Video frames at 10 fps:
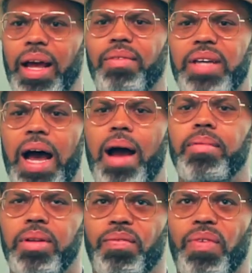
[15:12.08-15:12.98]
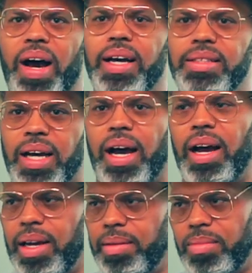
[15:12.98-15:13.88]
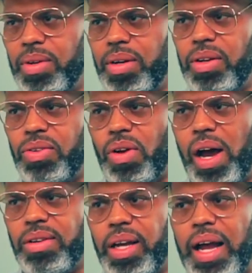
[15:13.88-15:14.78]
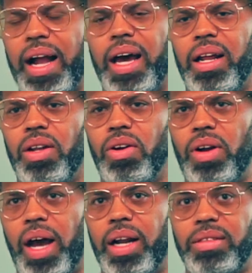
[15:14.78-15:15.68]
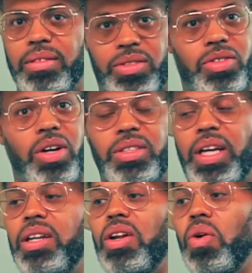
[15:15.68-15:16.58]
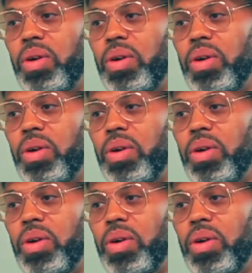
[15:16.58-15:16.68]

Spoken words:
have time to find time. So I was like, I gotta learn how to start saying no